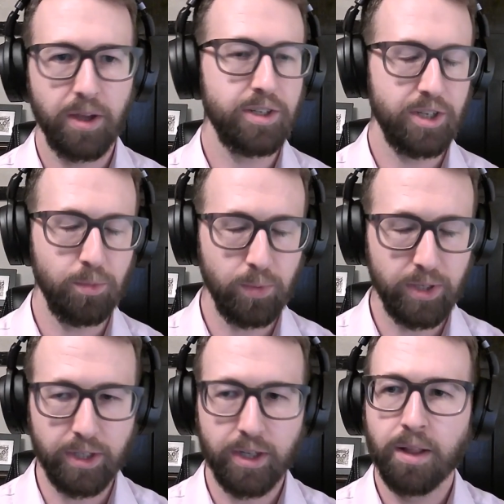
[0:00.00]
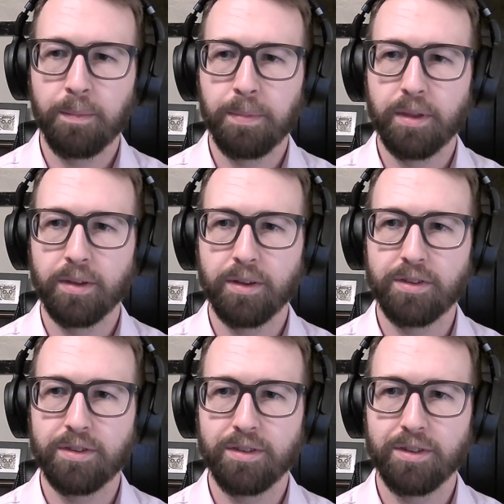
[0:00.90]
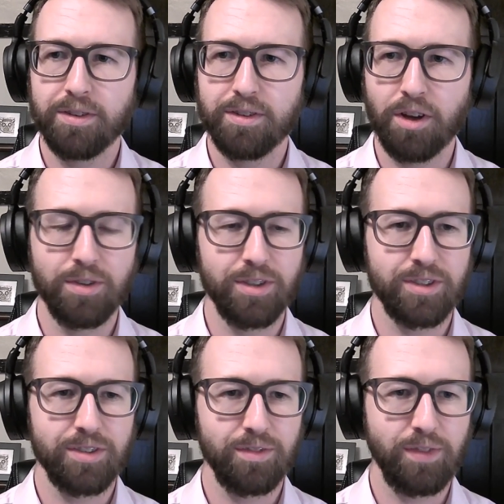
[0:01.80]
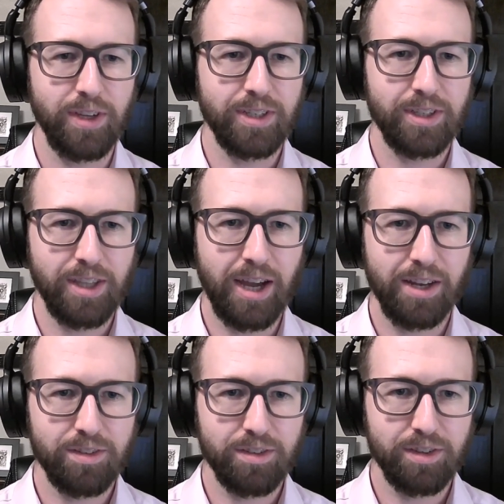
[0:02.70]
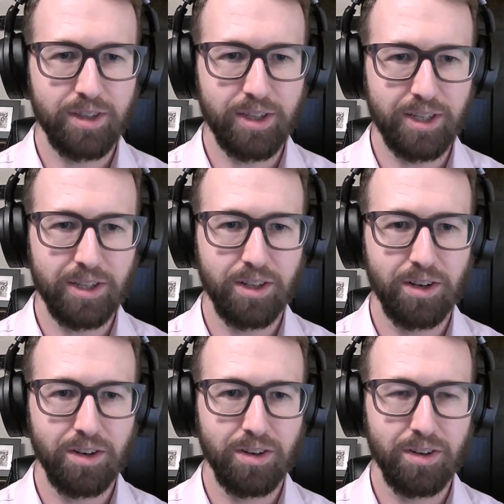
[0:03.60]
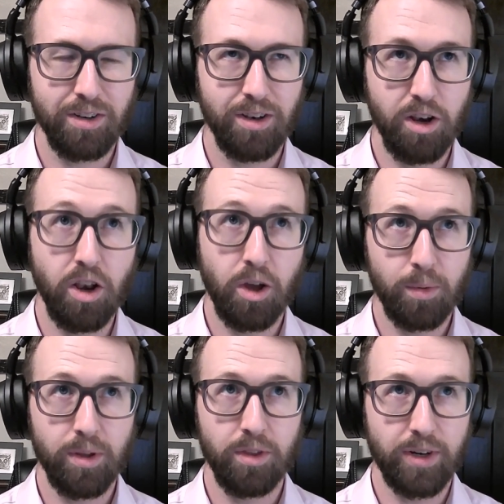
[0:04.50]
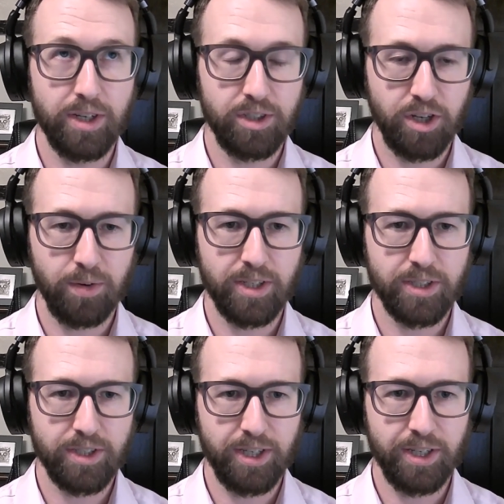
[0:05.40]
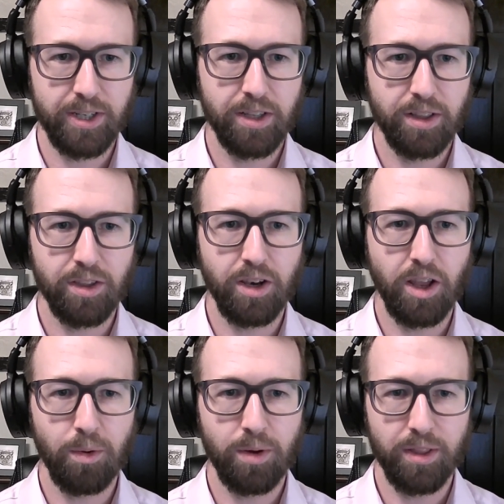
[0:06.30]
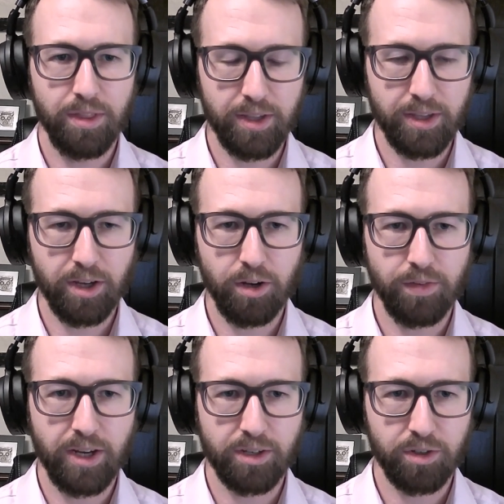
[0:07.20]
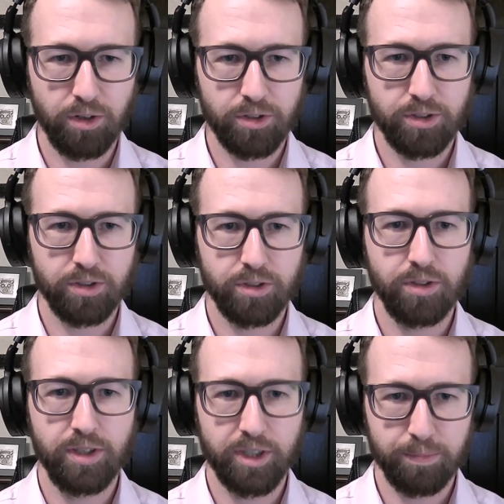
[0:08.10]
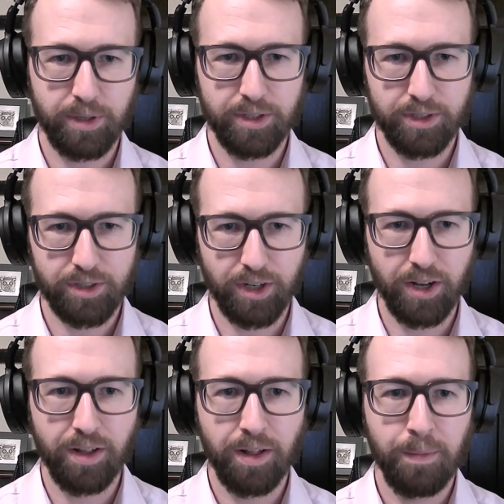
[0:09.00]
I say we, donors think that the lower the ratio, as in the lower the overhead costs to the expenditure,